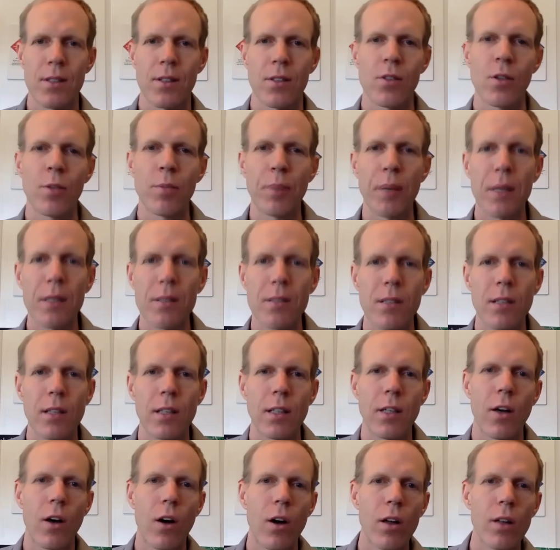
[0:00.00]
So basically
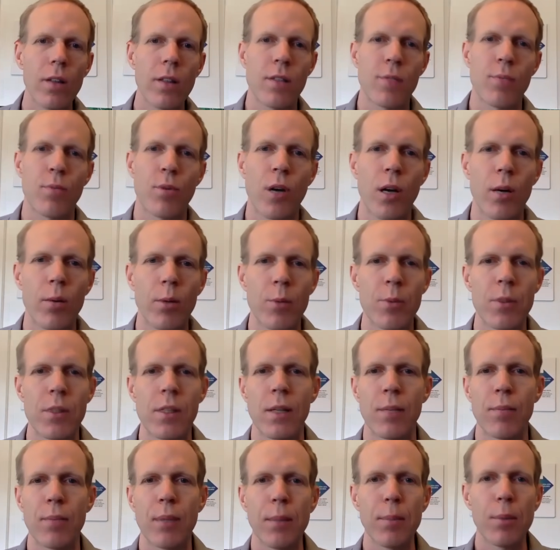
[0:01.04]
all these problems
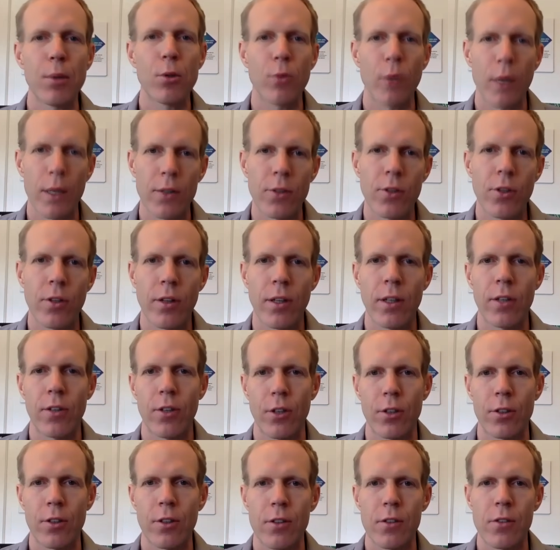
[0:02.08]
that people run to their
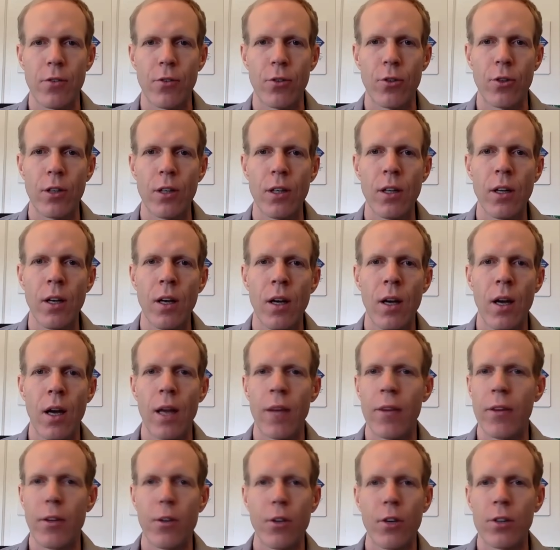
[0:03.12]
doctors for, and
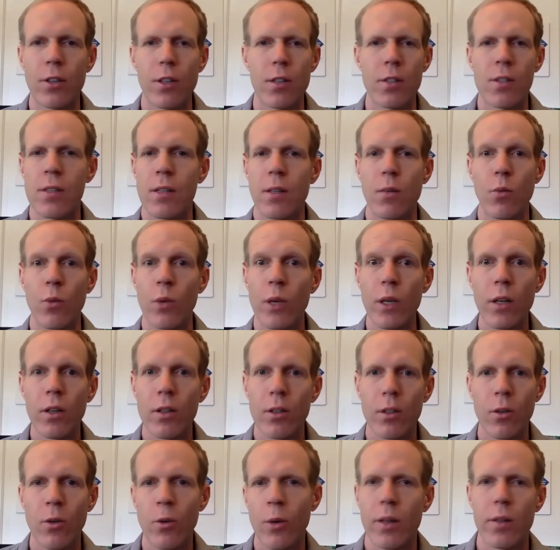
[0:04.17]
the doctors say, we don't
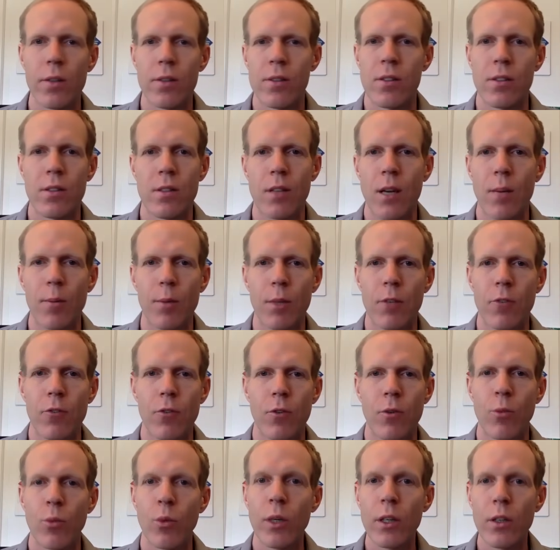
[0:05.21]
know where this is coming
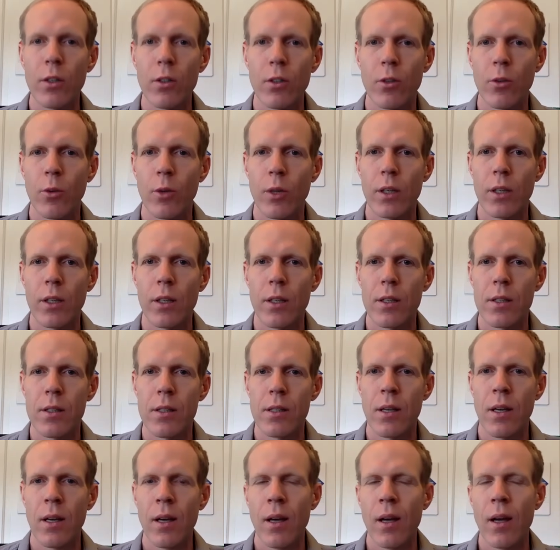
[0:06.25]
from, we don't know what it is,
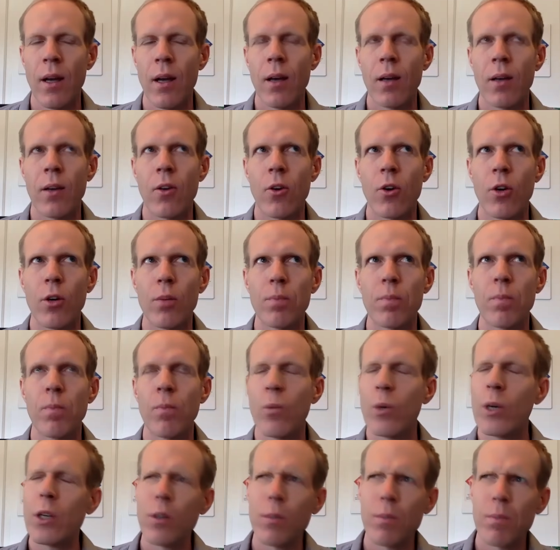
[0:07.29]

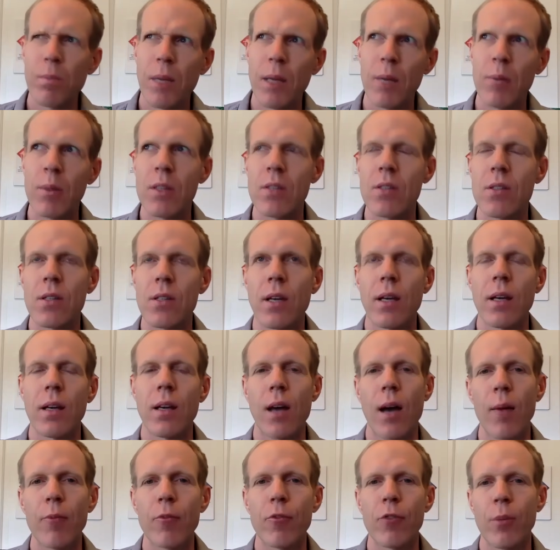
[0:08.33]
we could maybe say
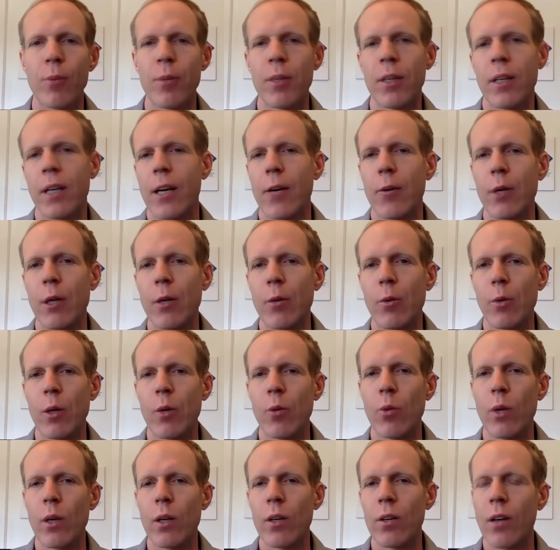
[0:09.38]
come from an area where
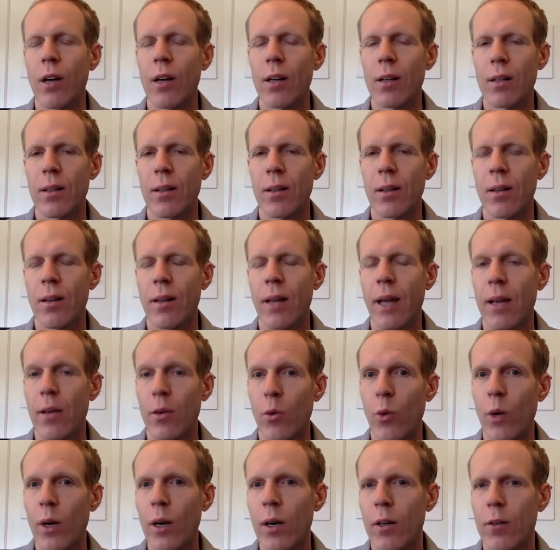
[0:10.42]
we're not that
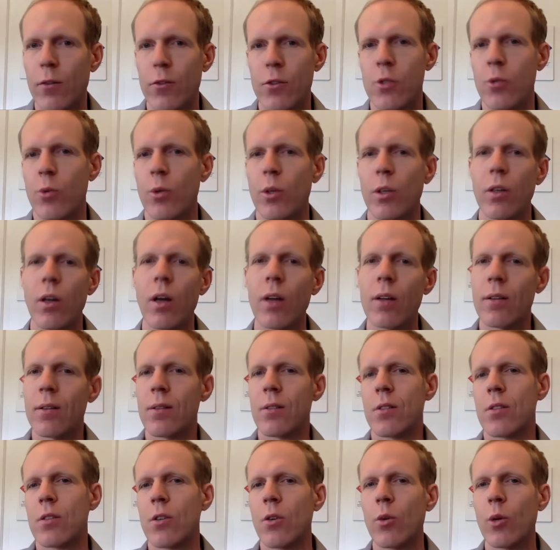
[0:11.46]
aware of. So we're not
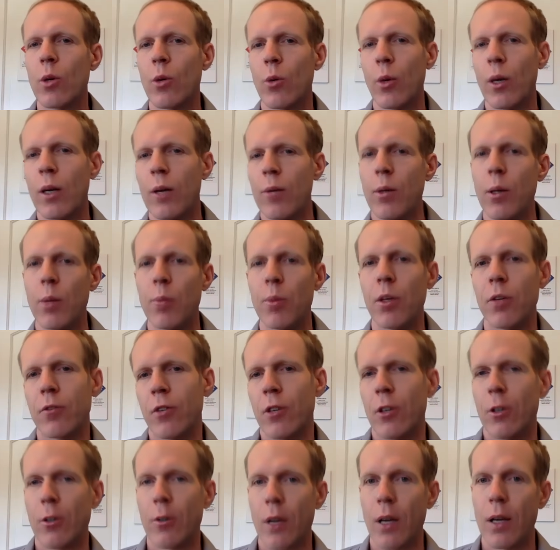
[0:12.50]
so aware maybe of
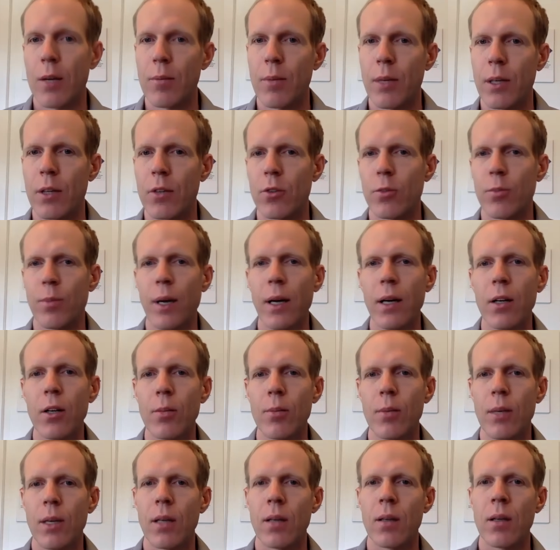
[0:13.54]
our gut
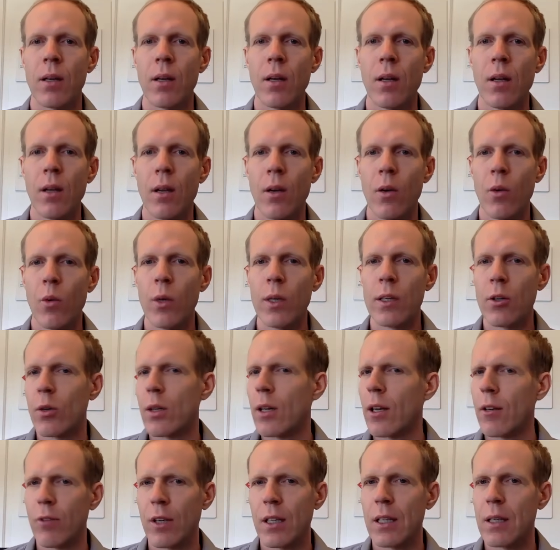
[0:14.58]
microbiome, and we don't
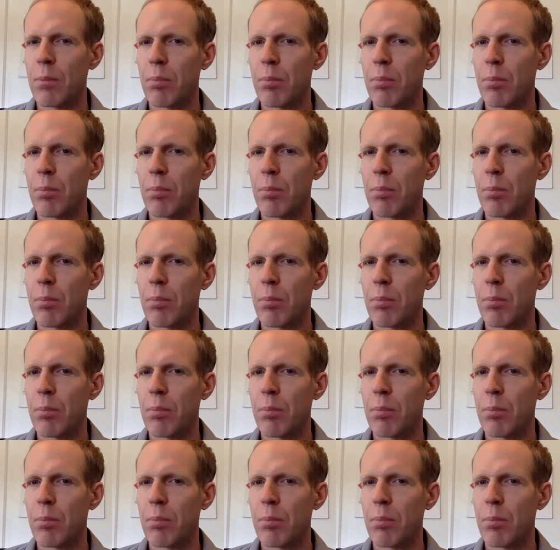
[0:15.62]
have any